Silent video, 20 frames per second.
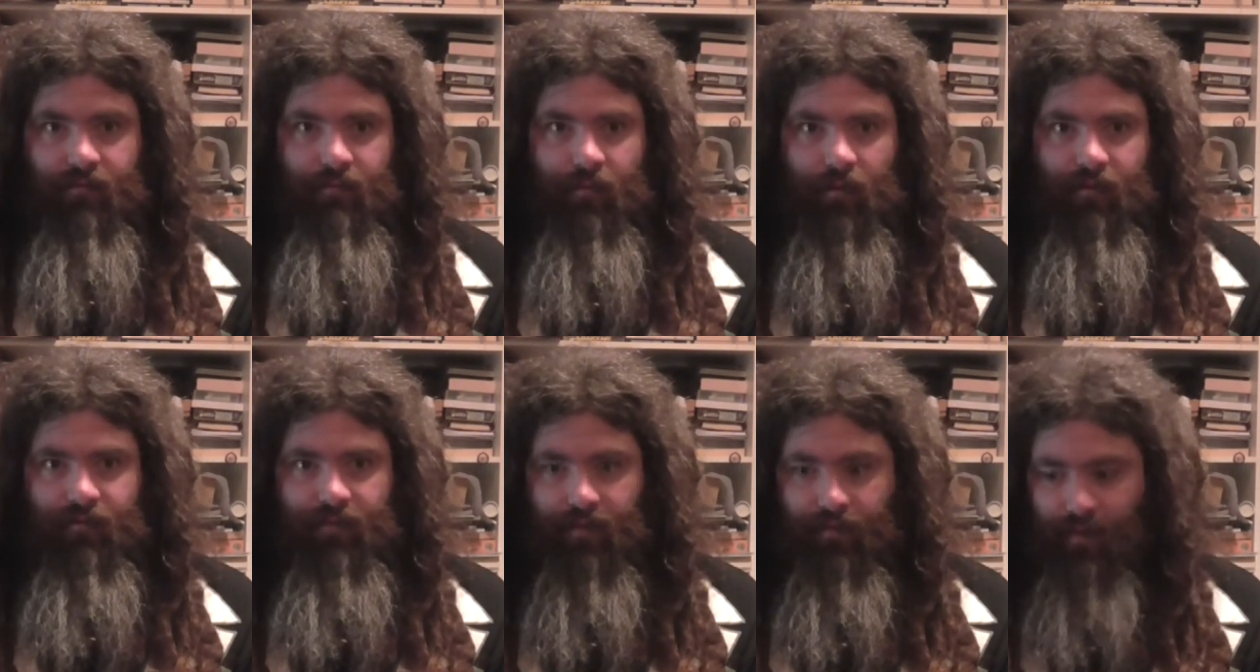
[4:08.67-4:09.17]

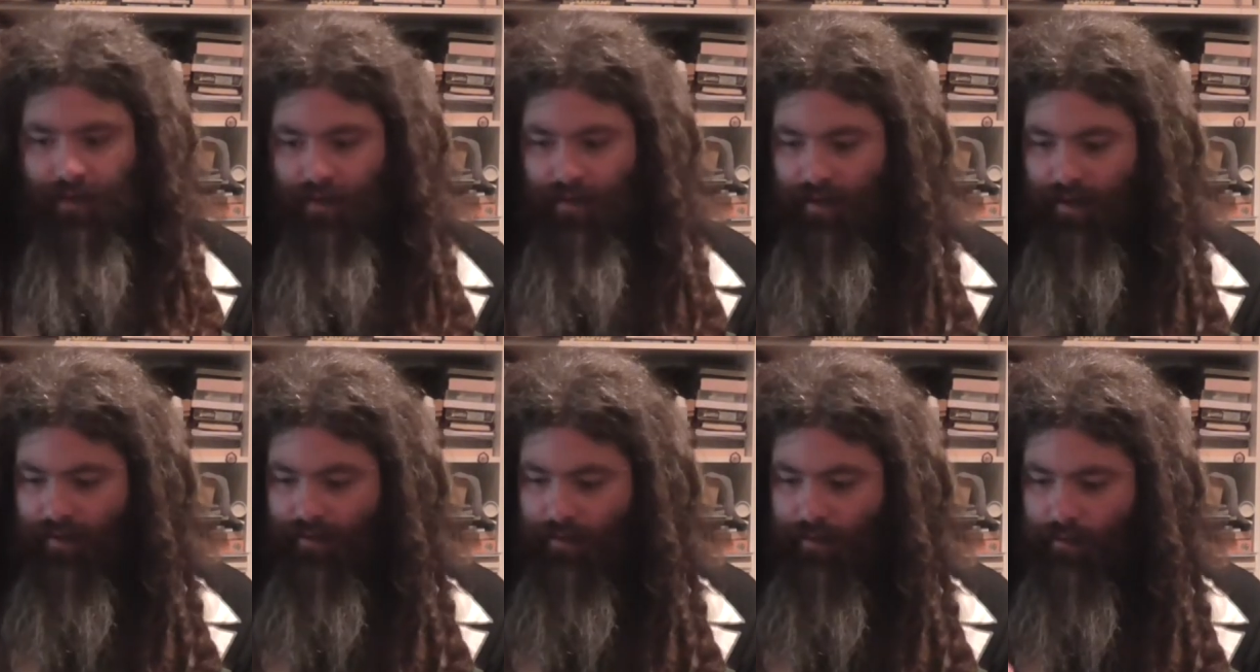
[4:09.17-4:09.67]
what, 15
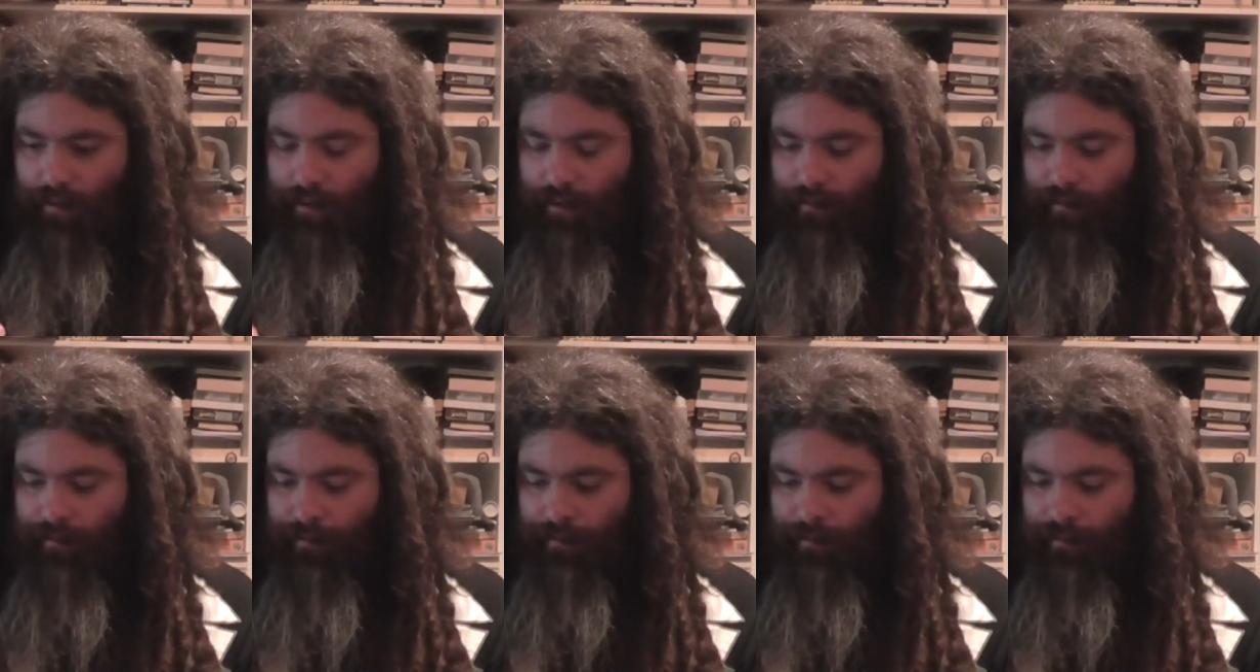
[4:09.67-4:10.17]
days in a row. I'm
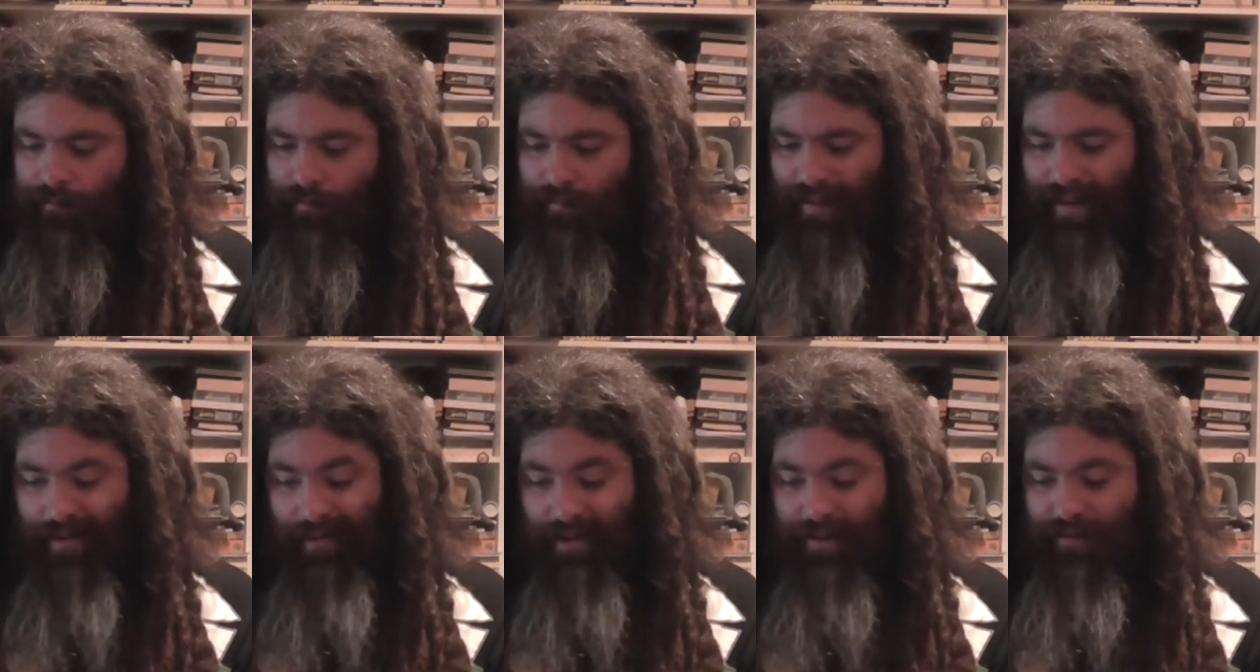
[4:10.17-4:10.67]

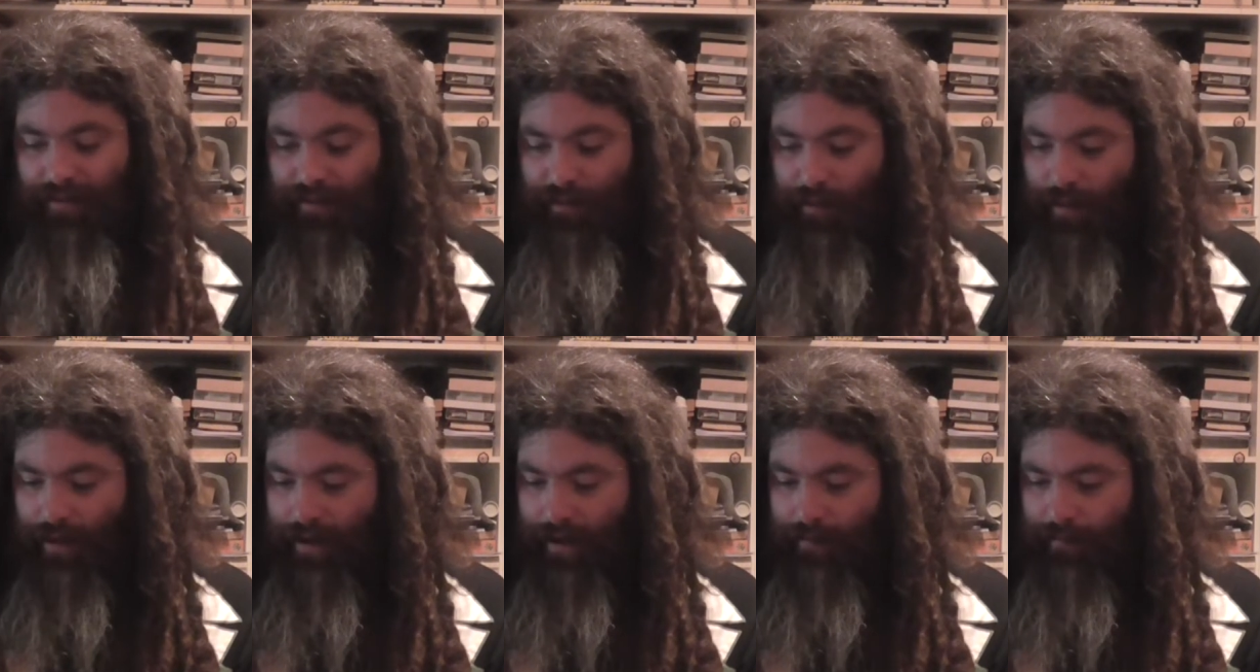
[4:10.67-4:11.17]
going to give it
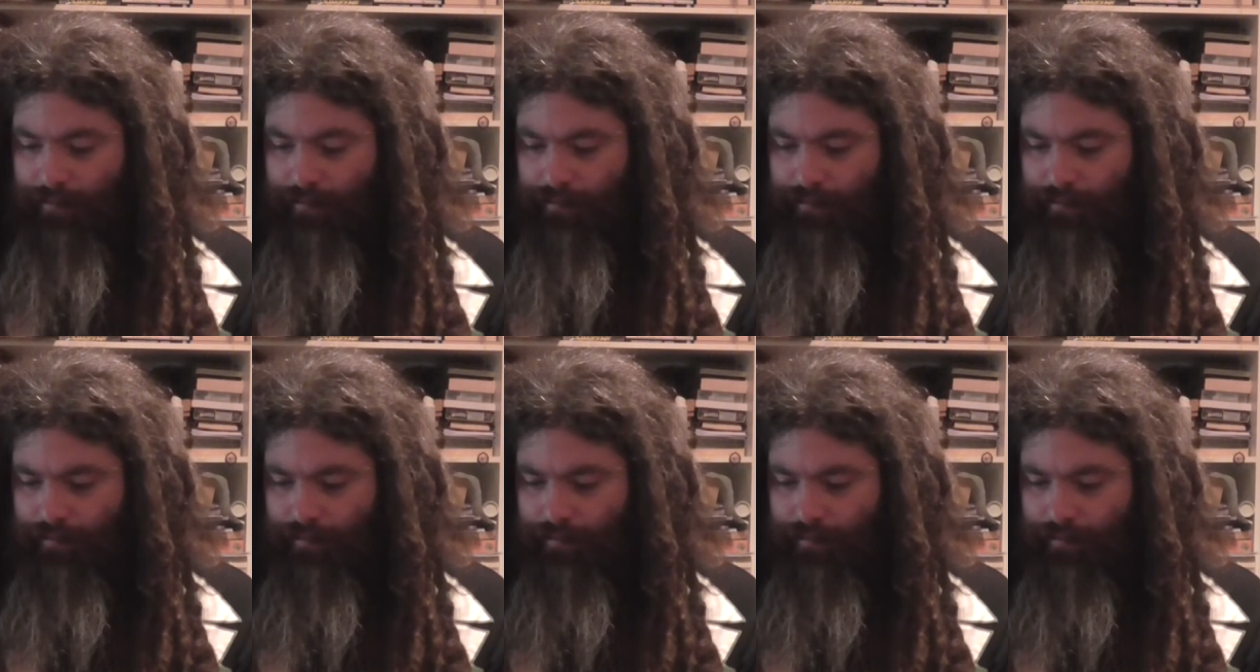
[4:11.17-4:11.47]
2 heat.